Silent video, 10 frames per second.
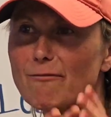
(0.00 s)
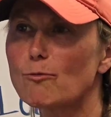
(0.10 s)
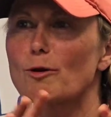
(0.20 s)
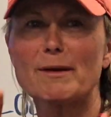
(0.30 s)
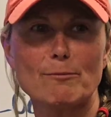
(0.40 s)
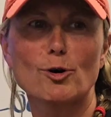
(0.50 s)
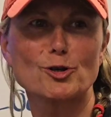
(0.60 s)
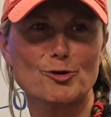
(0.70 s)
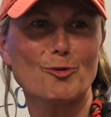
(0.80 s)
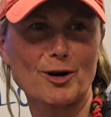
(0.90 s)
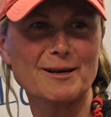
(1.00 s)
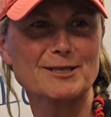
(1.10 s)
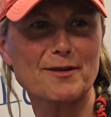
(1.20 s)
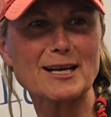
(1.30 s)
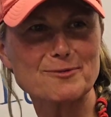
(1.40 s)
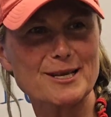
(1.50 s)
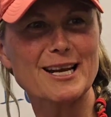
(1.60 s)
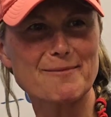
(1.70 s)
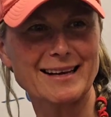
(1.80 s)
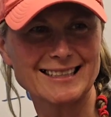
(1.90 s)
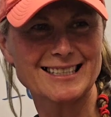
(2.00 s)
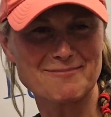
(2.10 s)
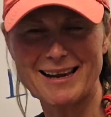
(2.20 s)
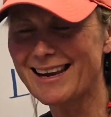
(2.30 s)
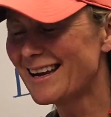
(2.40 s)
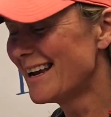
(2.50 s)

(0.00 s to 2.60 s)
more, be more, do more. So that's what you reminded me.